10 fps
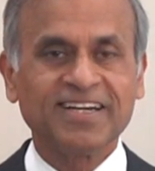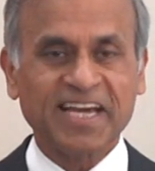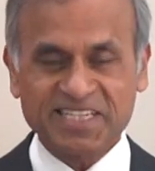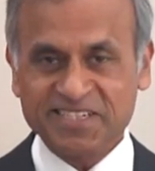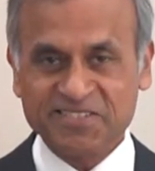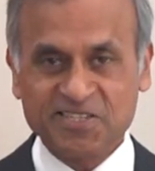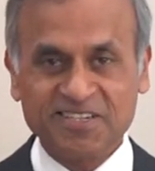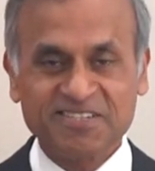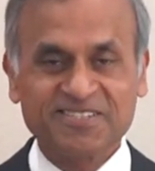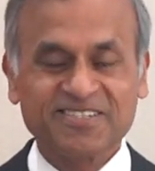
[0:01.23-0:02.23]

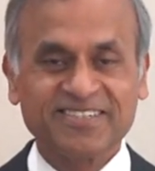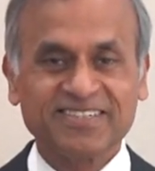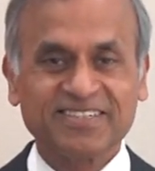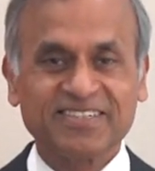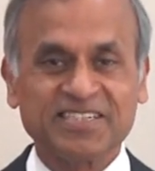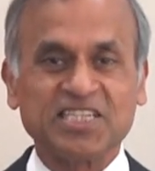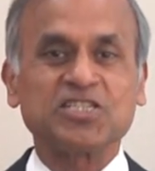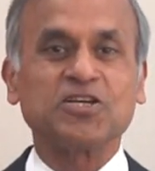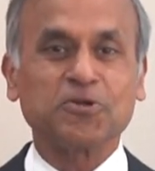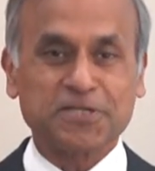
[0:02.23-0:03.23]
Excellencies,
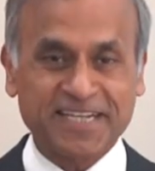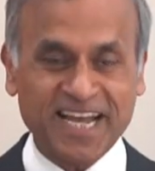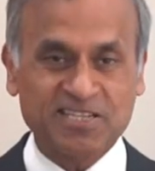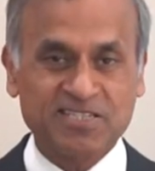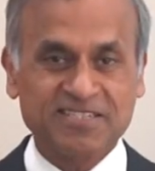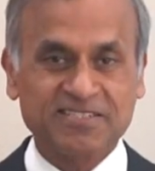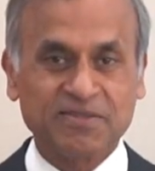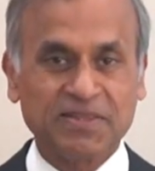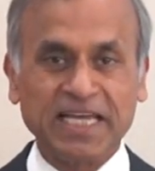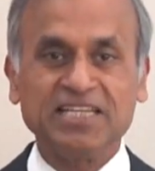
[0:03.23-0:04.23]
distinguished guests,
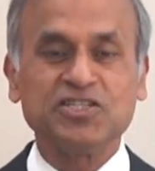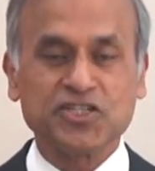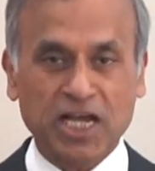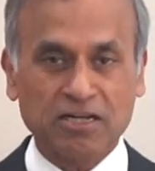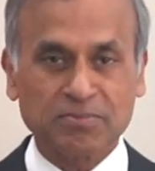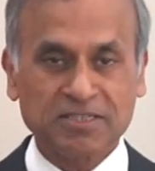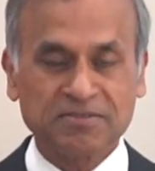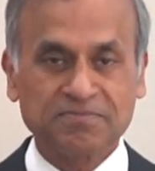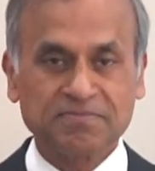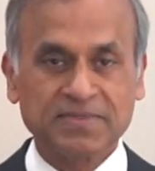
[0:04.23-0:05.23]
ladies and gentlemen,
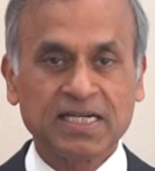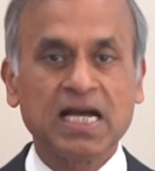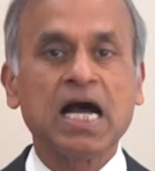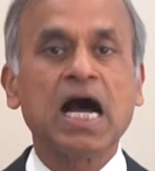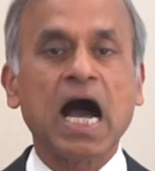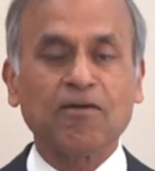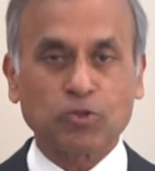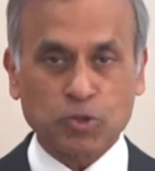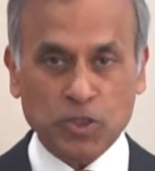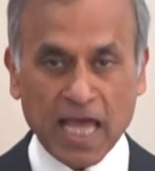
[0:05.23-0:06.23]
I
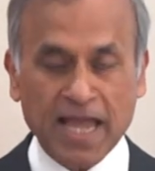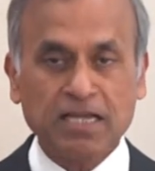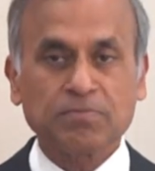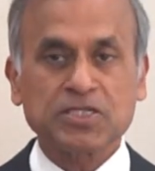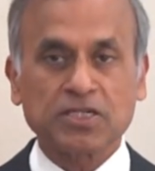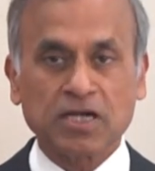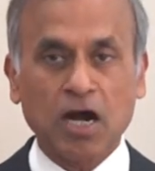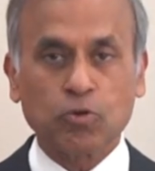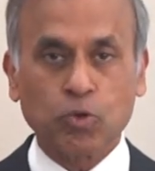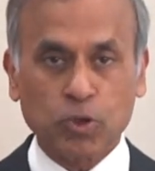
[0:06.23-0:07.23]
want to thank Mr.
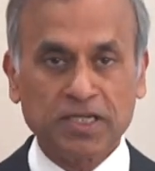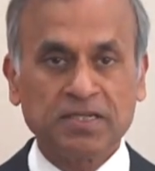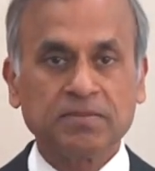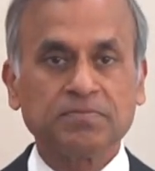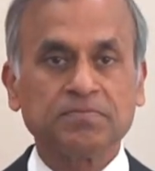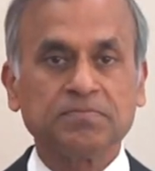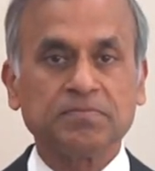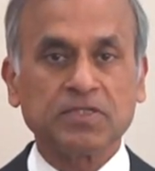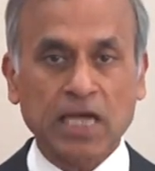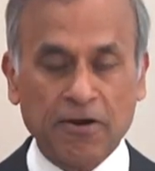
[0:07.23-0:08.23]
Gao Goli,
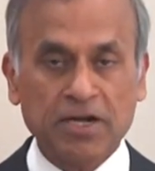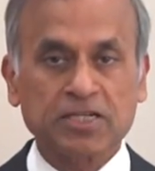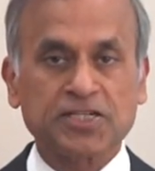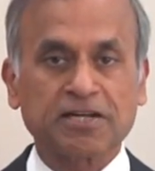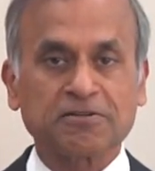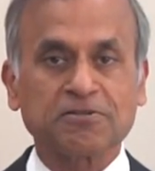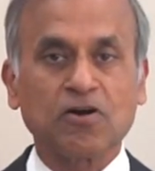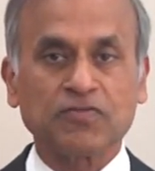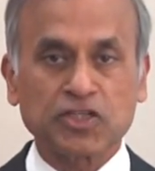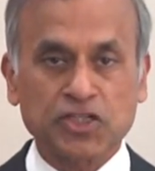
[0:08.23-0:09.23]
Director General
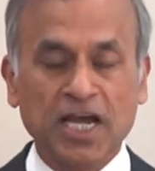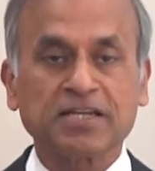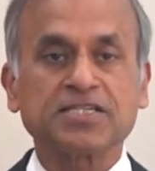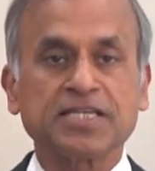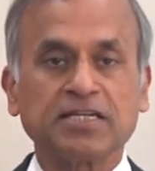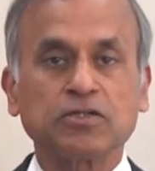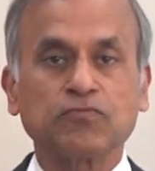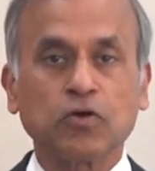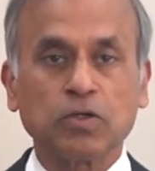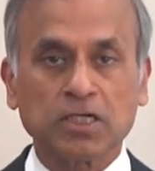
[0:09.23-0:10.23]
of the China Center
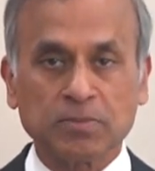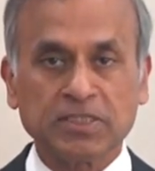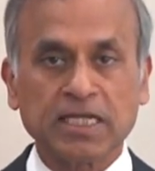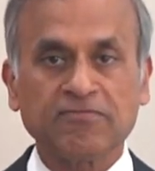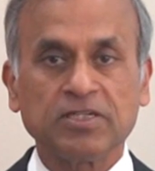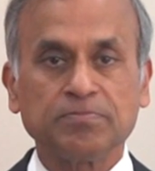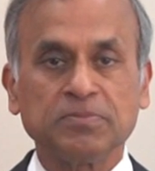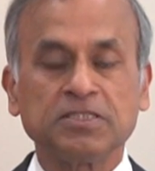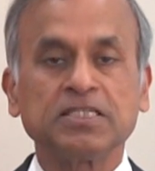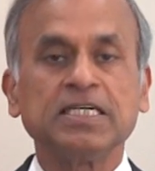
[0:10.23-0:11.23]
for Urban
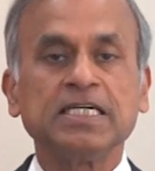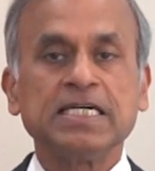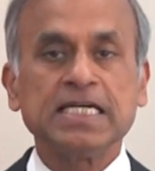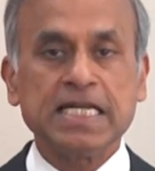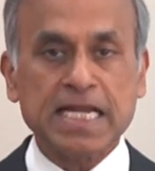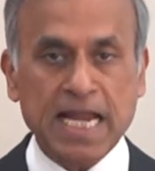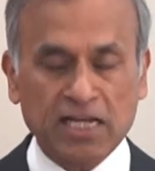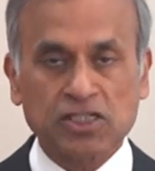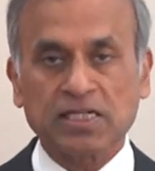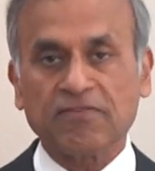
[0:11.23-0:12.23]
Development,
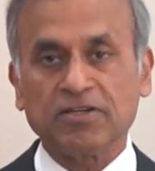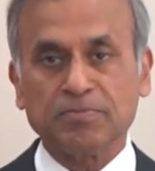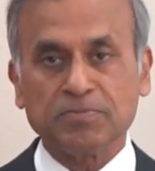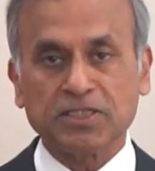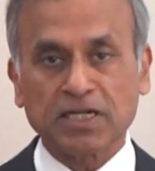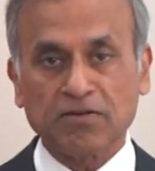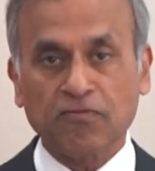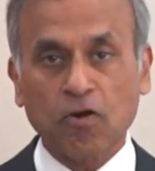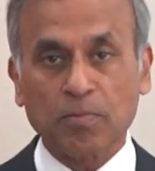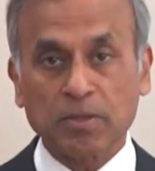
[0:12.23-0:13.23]
National Development and
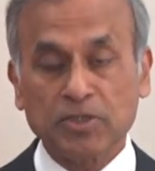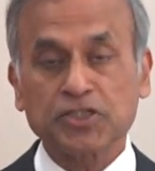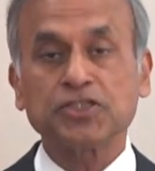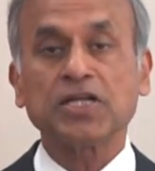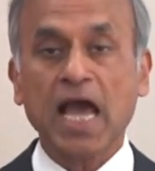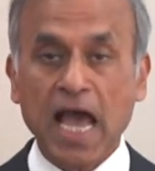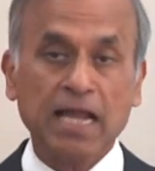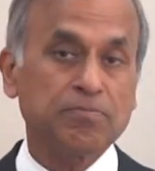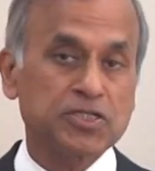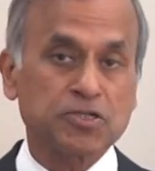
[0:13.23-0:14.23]
Reform Commission,
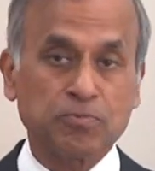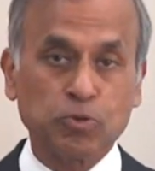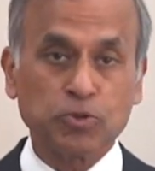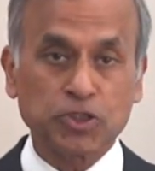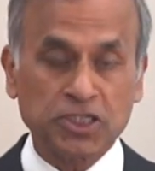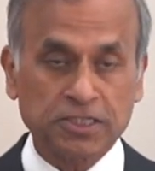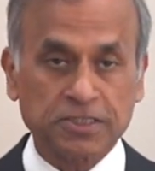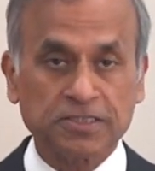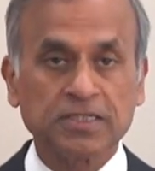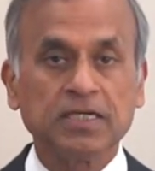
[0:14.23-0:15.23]
and Mr. Bruno Durkin,